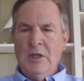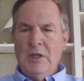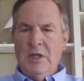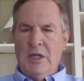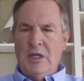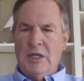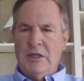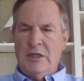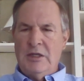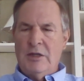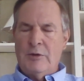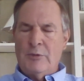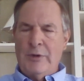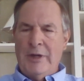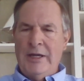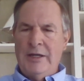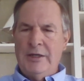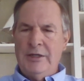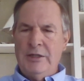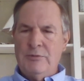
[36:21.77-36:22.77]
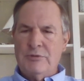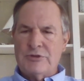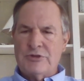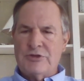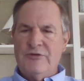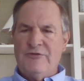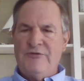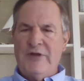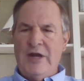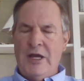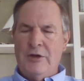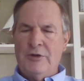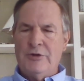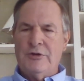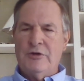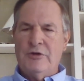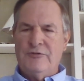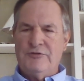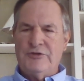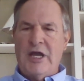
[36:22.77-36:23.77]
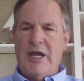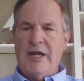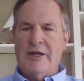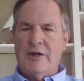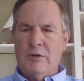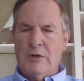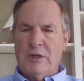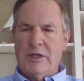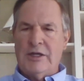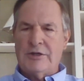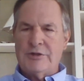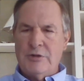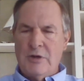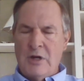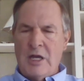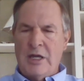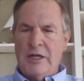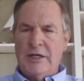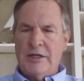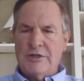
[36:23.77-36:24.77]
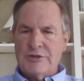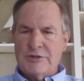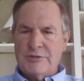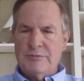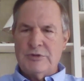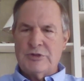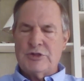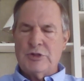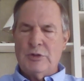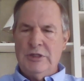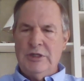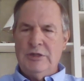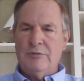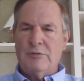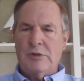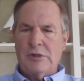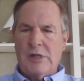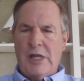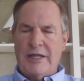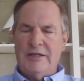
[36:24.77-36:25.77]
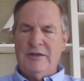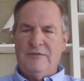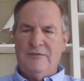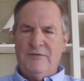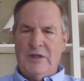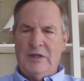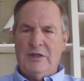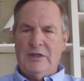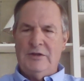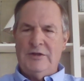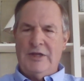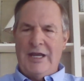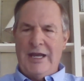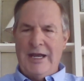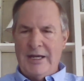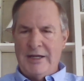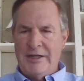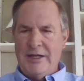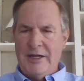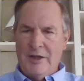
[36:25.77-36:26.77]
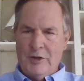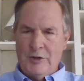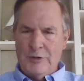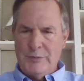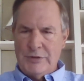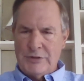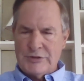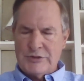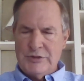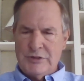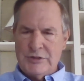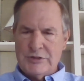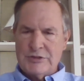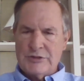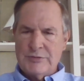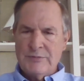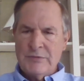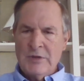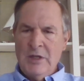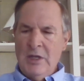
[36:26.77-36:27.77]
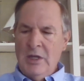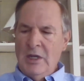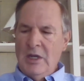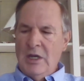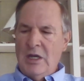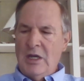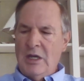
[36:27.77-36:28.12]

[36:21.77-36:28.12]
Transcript: and Randy was the founder of Tiger Electronics, and so he really invented the handheld business. Is